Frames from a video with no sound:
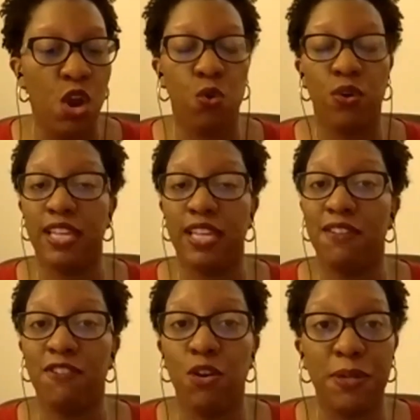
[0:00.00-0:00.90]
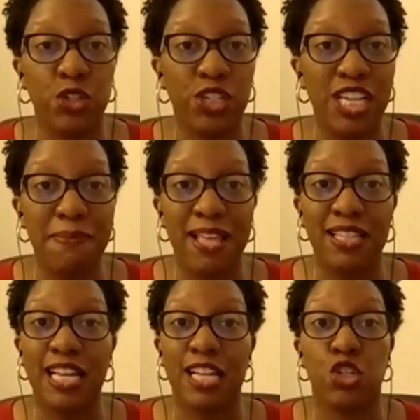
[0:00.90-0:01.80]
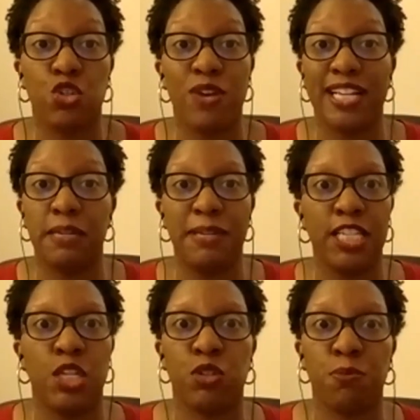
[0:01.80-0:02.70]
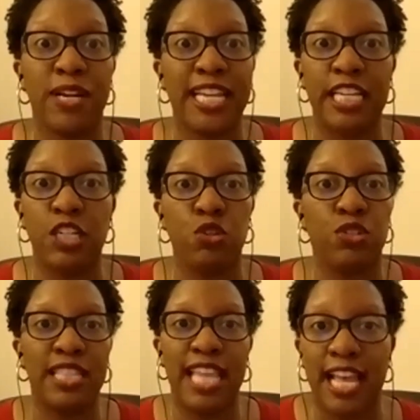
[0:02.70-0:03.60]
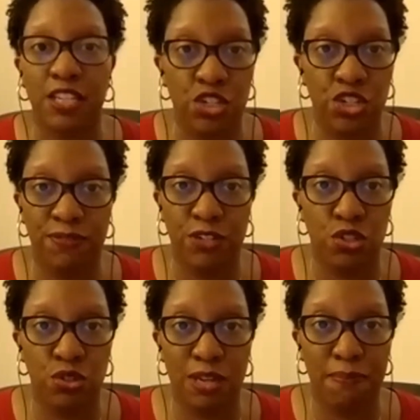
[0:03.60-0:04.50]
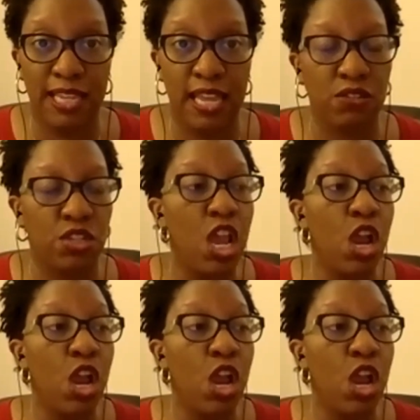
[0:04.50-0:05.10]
Or they could have opened your email and got distracted because there was breaking news and they had to shift to do something else.